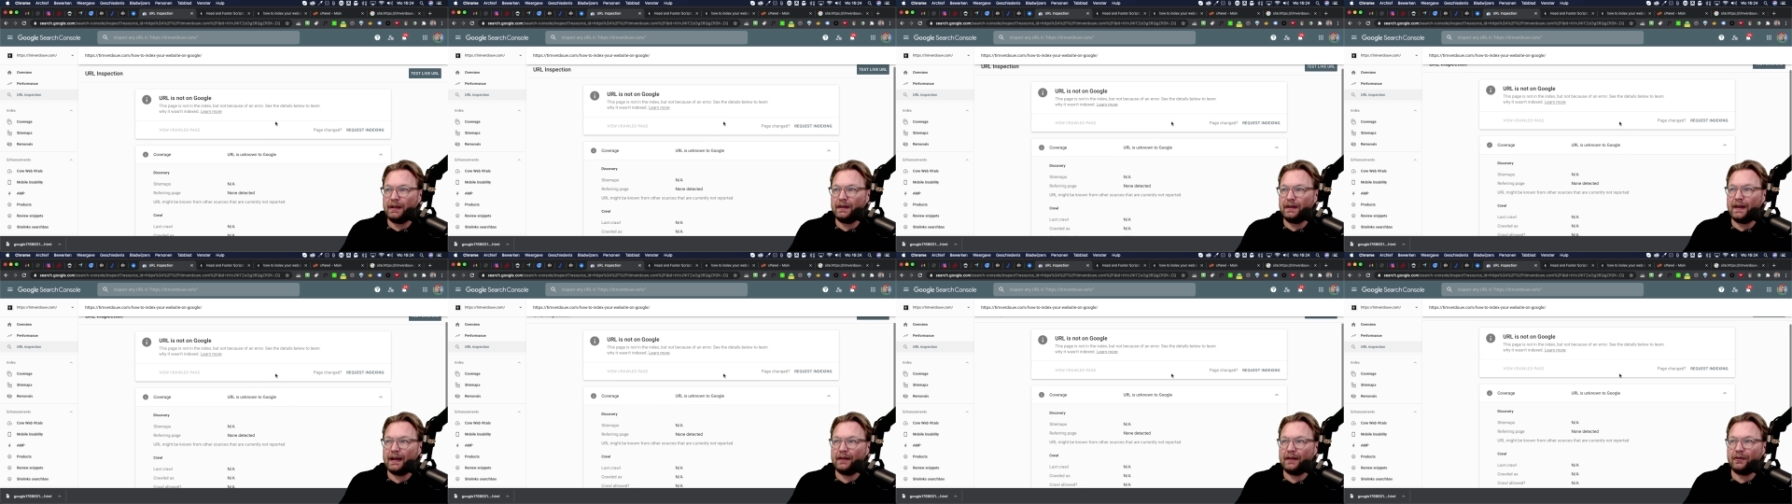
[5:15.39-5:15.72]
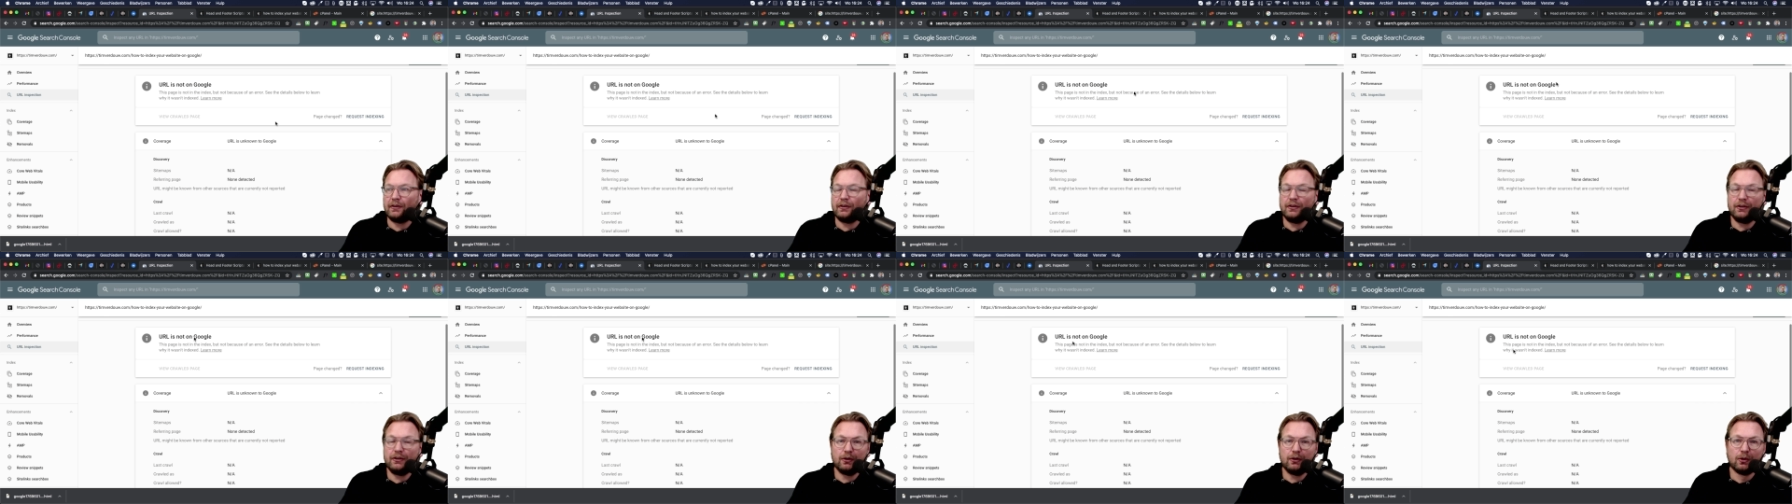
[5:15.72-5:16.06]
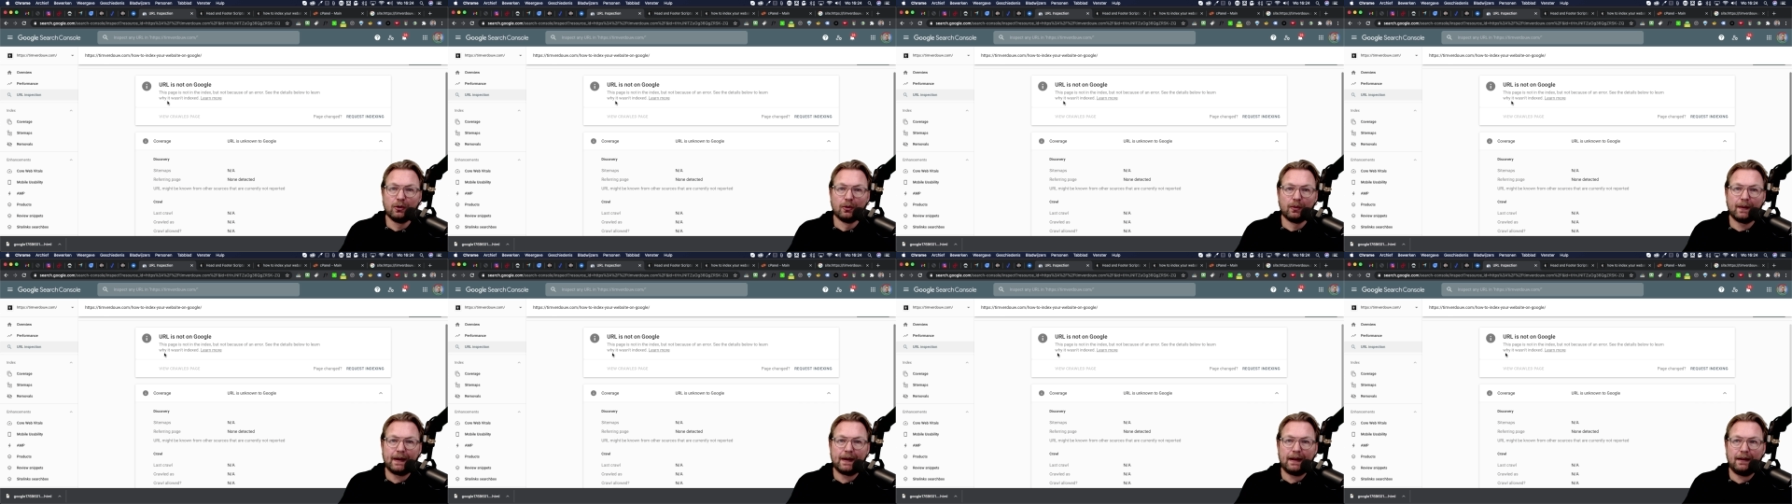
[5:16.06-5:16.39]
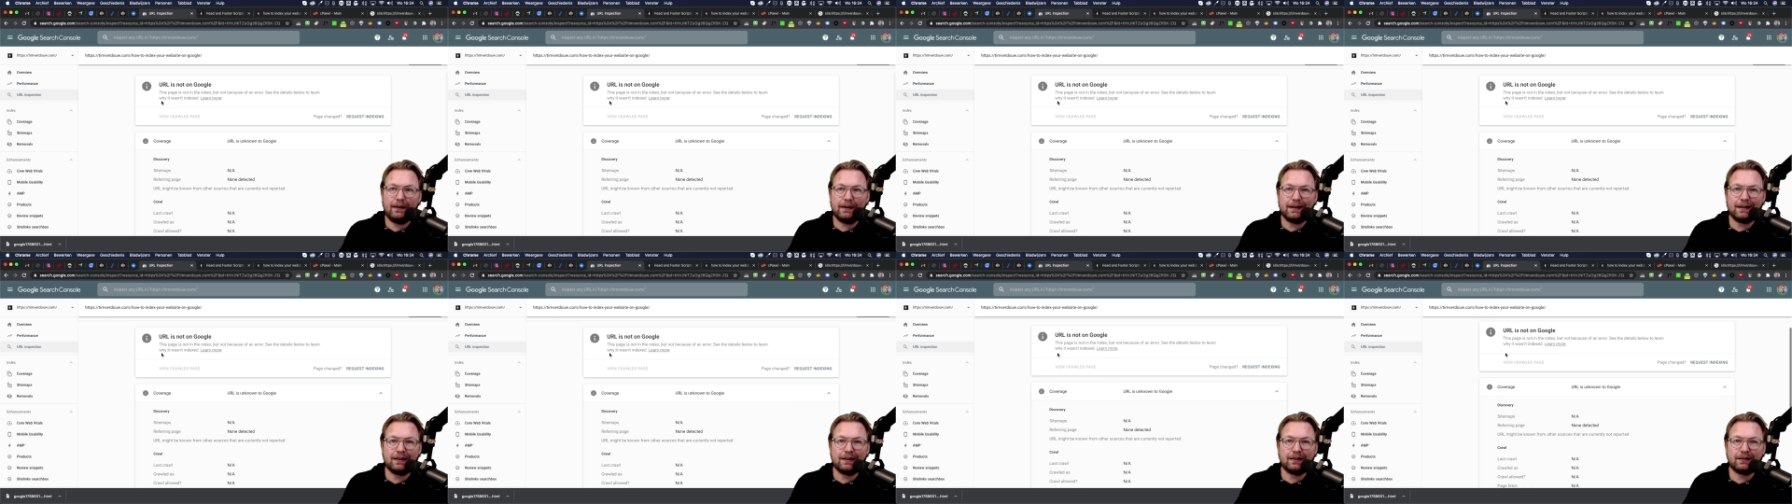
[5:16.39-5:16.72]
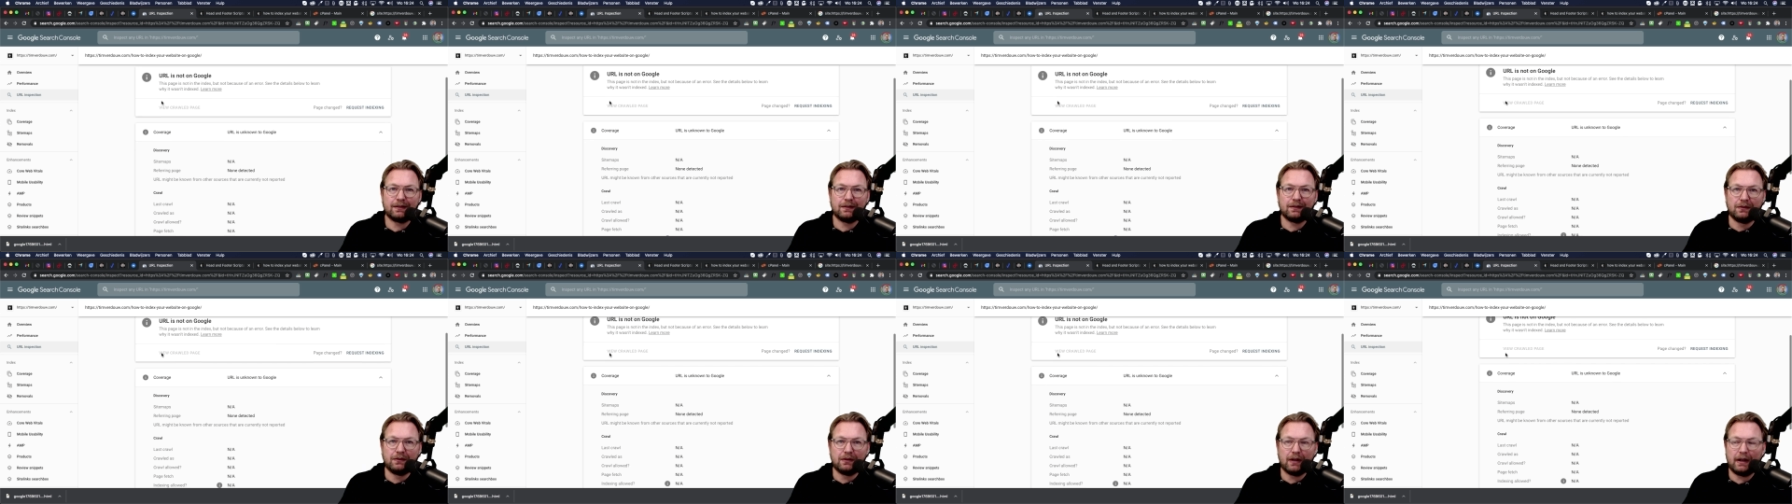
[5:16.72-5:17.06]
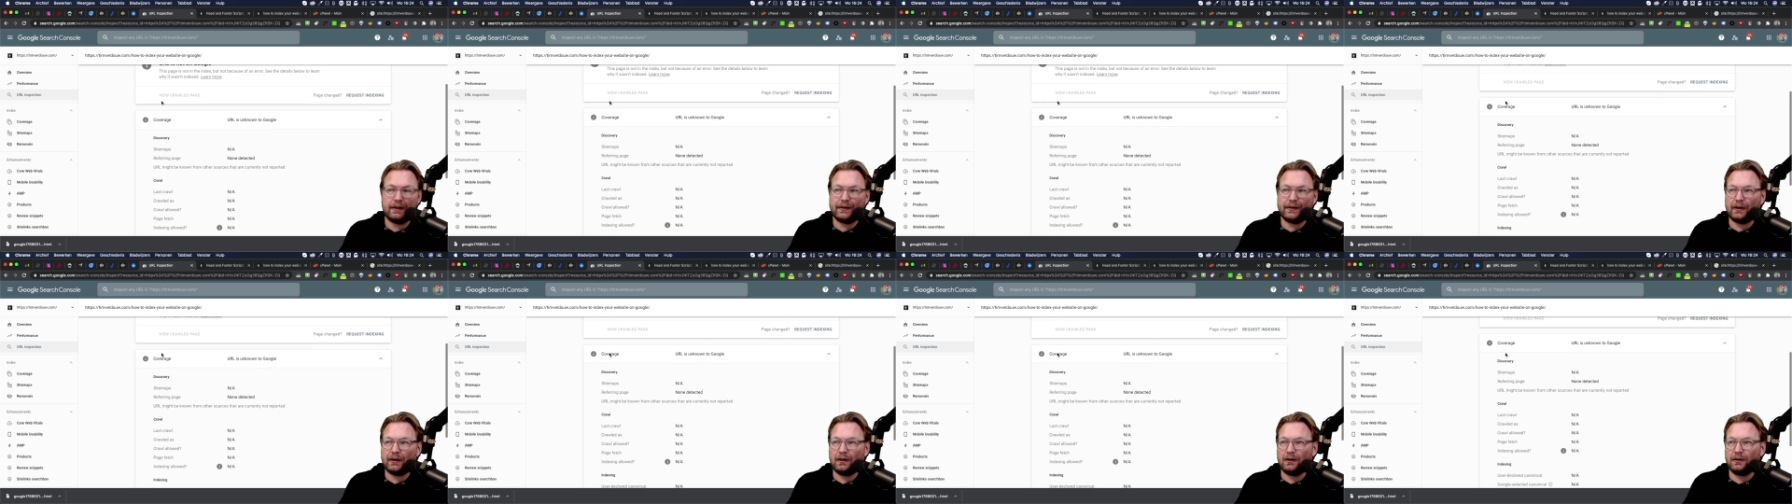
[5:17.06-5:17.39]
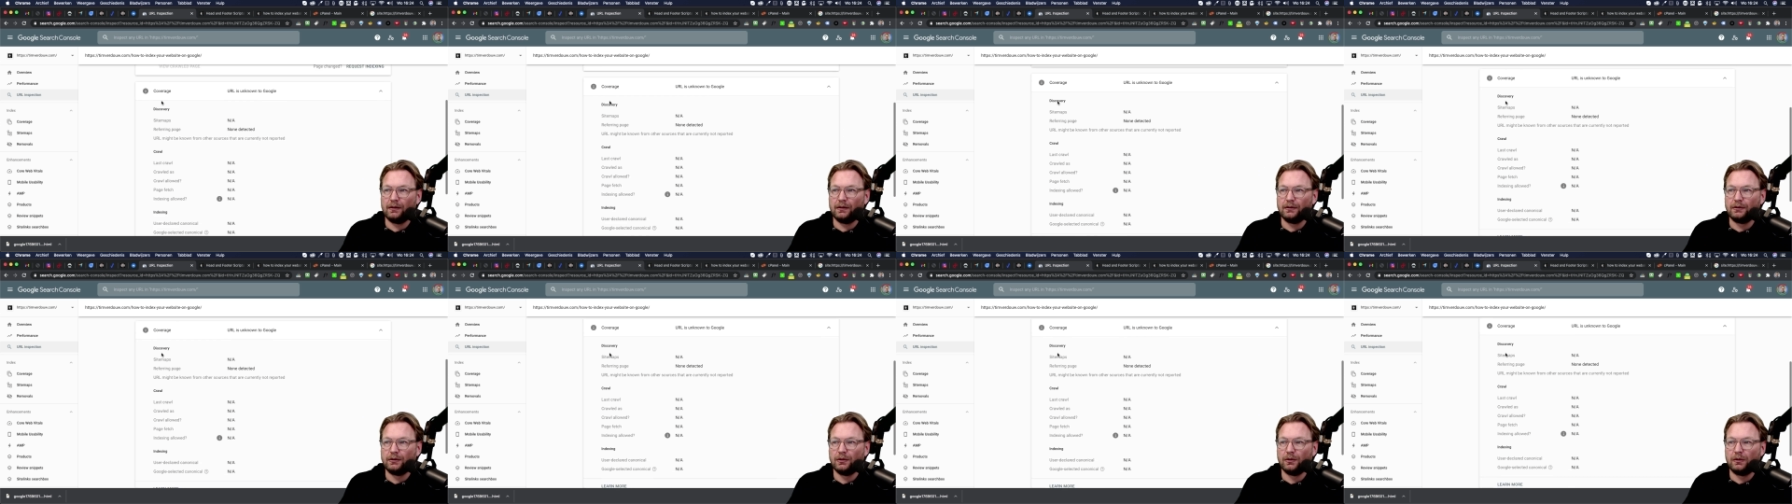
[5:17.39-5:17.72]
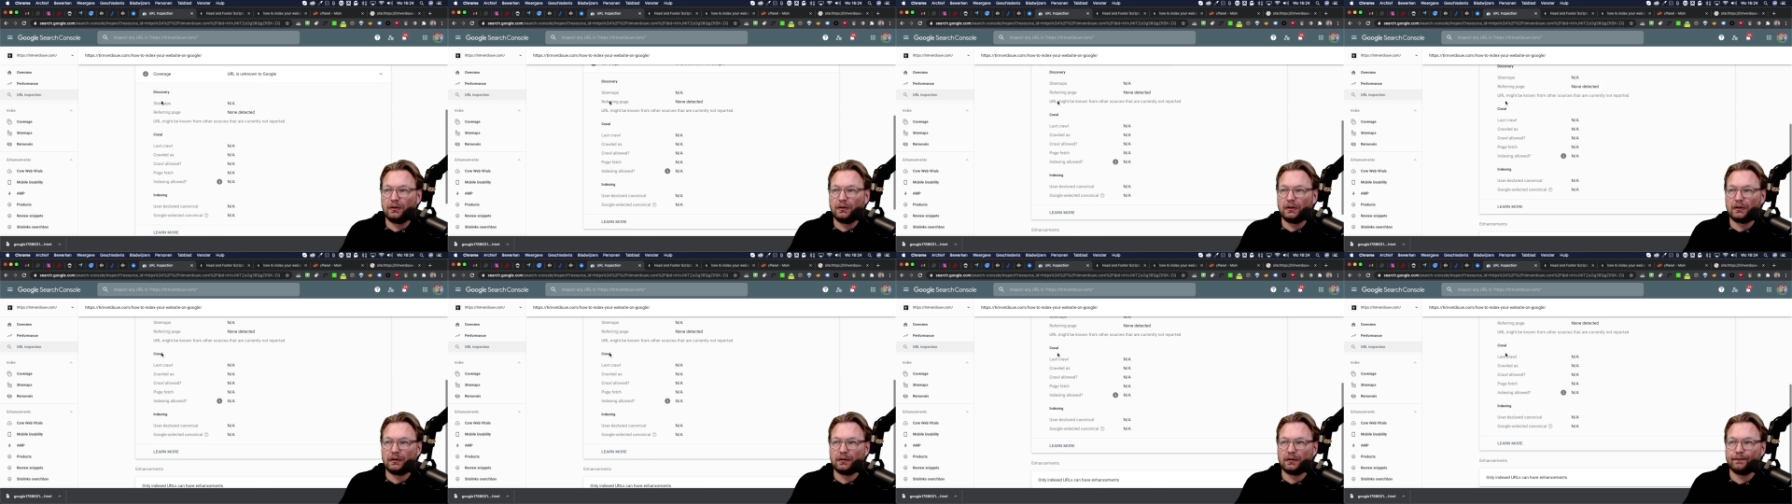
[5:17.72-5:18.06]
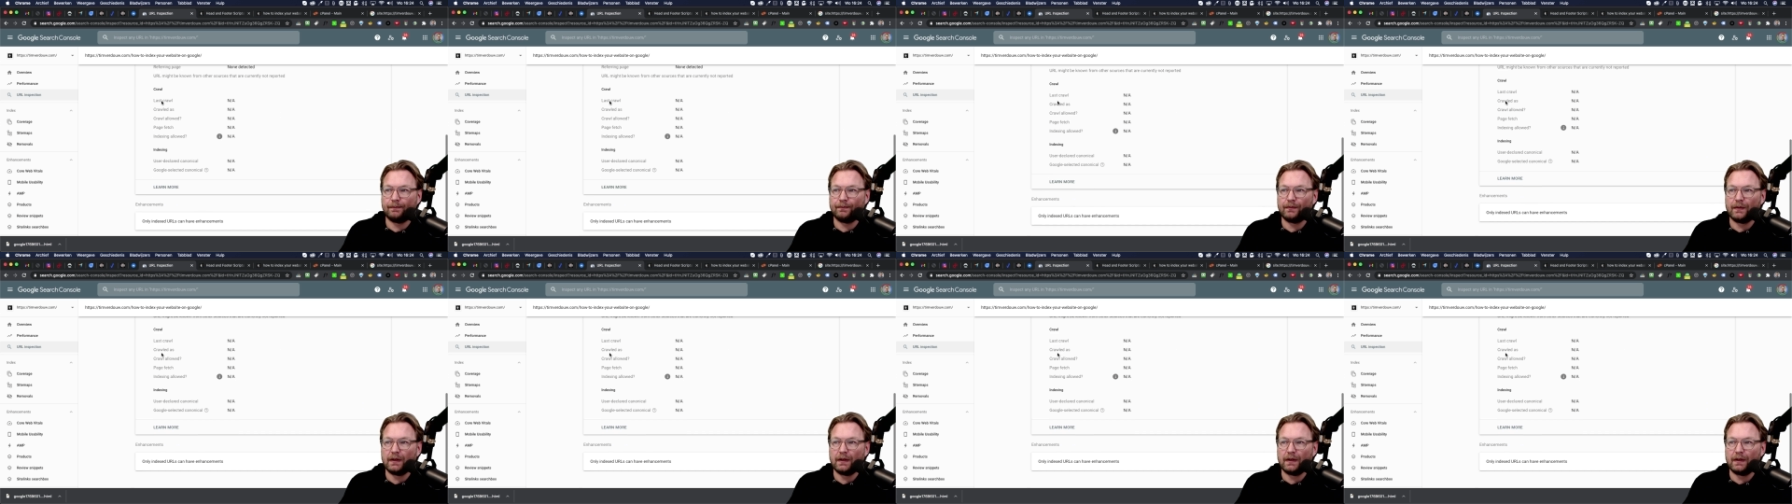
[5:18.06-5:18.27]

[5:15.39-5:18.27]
that the URL is not on Google.